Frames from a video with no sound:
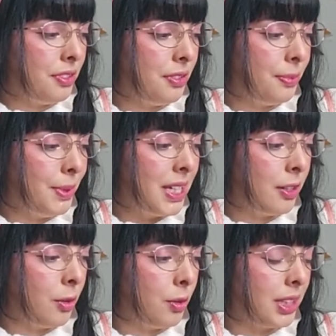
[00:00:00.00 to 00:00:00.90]
You've been
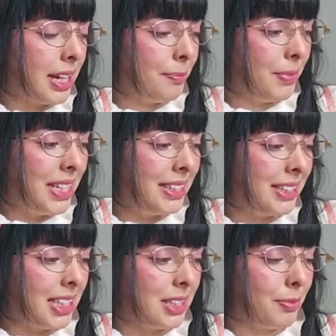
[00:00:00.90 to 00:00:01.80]
called a
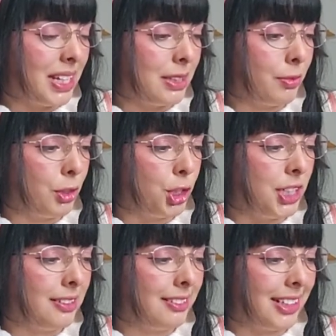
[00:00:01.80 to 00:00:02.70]
princess by small
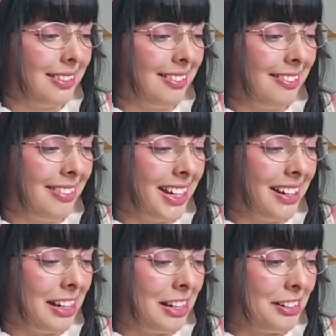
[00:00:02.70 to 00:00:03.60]
children. Oh, I
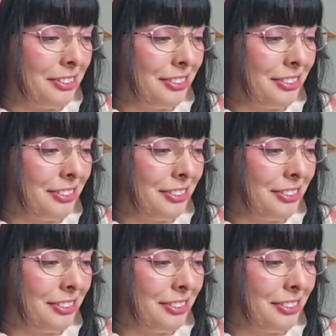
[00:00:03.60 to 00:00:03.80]
have.